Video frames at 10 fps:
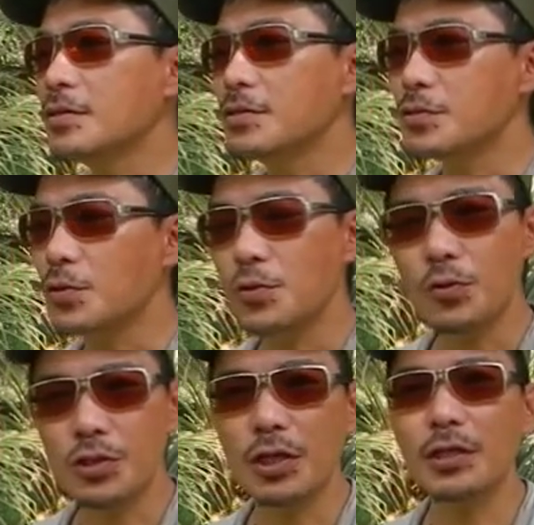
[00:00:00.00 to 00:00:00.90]
So you
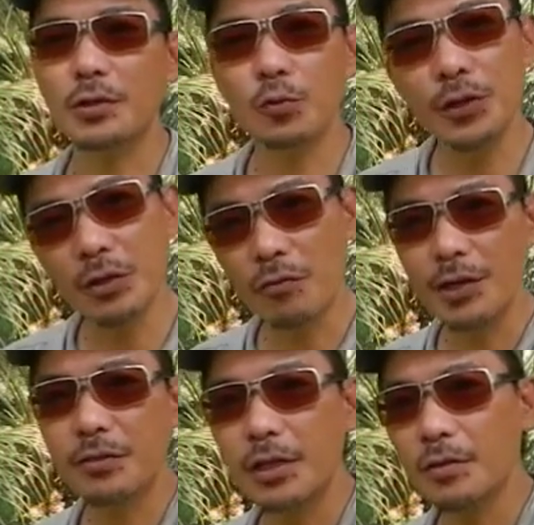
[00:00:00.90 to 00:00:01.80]
could say they're doing the
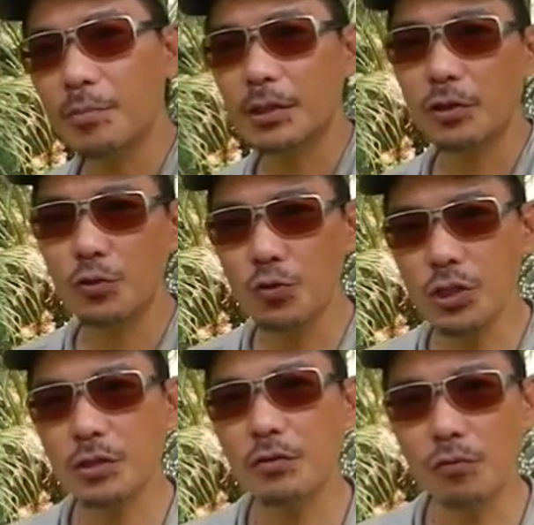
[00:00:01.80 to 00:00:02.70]
right thing, but they're
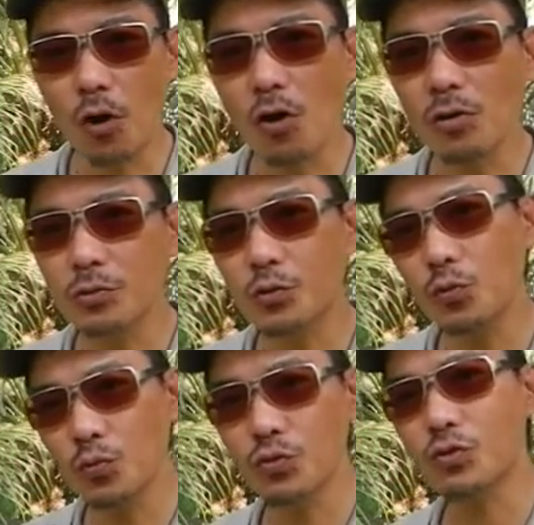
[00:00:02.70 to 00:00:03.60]
using the wrong
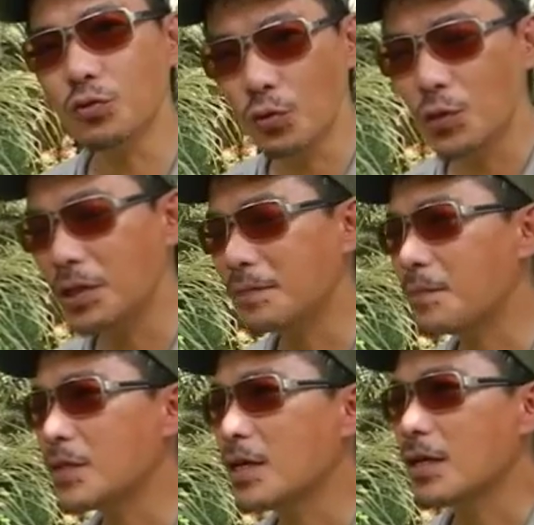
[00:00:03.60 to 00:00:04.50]
tools to do it.
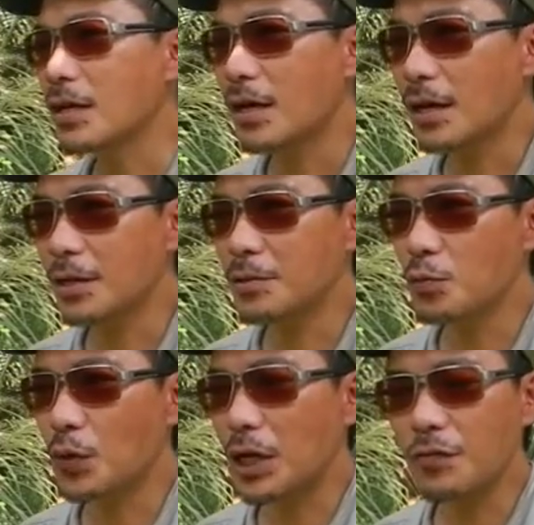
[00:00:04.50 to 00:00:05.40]

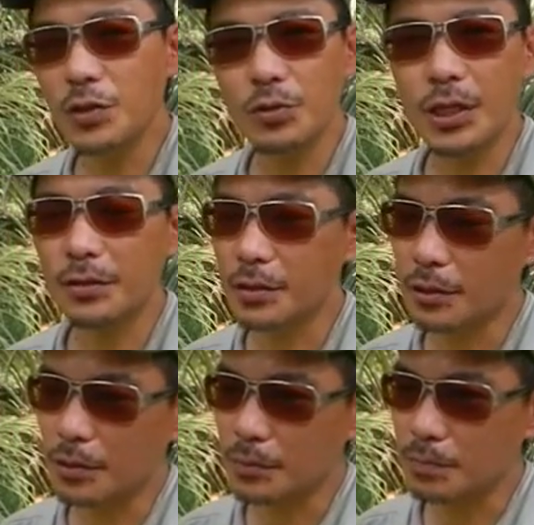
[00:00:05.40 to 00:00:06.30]
And whenever you get
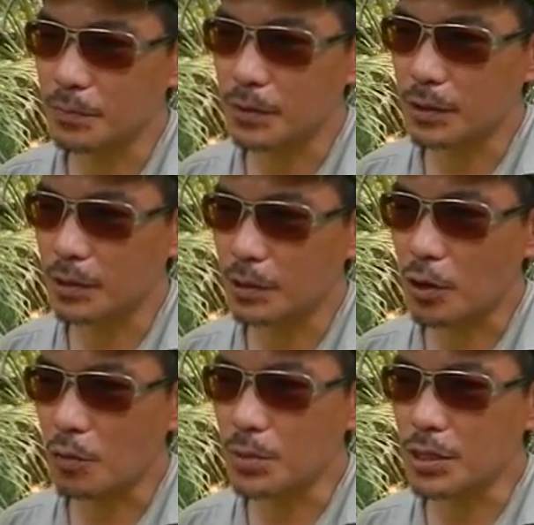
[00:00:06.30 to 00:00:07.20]
the
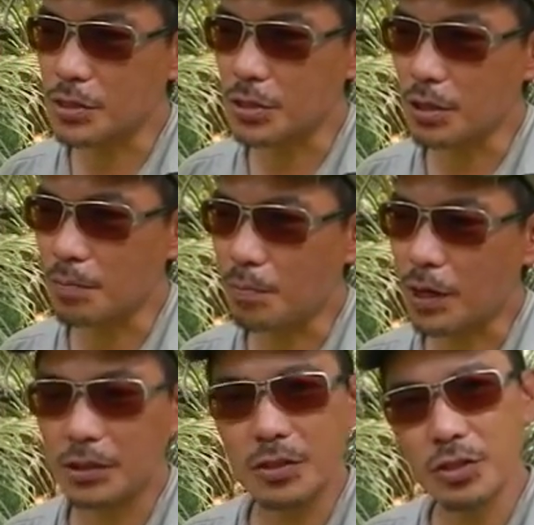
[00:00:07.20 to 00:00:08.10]
Communist
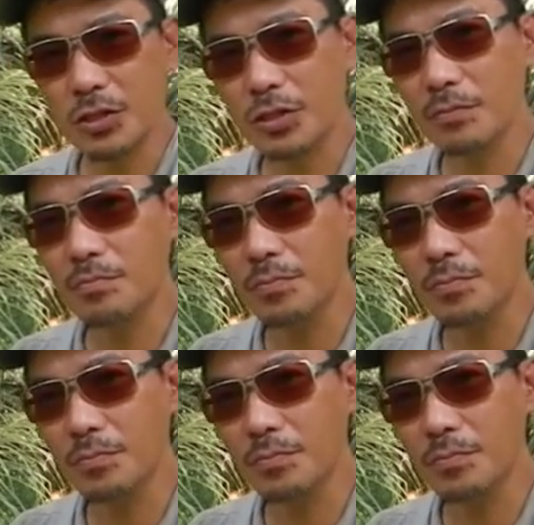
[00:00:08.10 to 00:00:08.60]
Party system